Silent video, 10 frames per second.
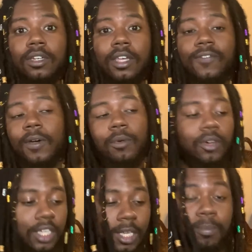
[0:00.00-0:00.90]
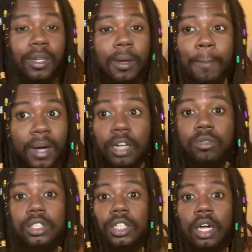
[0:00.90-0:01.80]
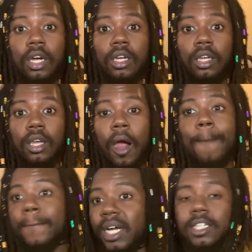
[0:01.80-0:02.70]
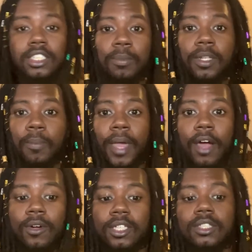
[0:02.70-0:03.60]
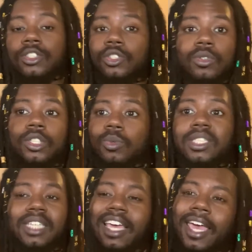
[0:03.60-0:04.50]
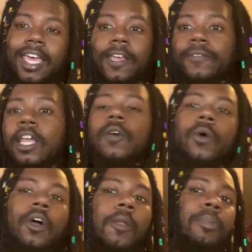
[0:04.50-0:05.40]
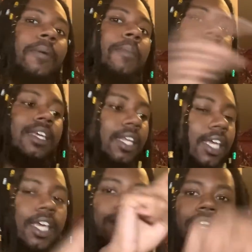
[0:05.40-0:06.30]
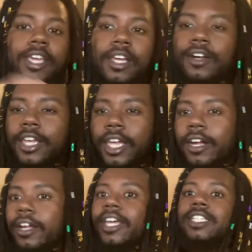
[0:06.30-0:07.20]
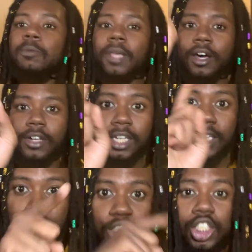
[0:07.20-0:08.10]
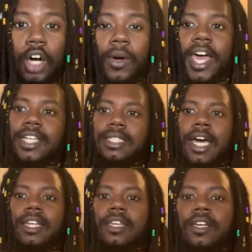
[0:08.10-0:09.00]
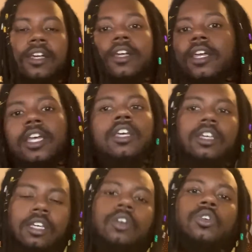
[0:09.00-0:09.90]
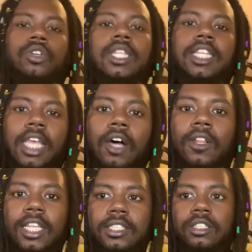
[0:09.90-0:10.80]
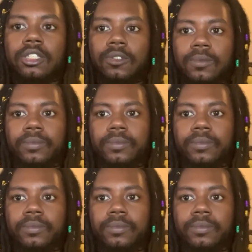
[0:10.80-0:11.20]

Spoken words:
If I'm going to keep it a buck with y'all, our money should be the power. Because as soon as we say, hey, we're going to put money into here, here, and here to be able to get your ass out of here, who you think they're going to listen to?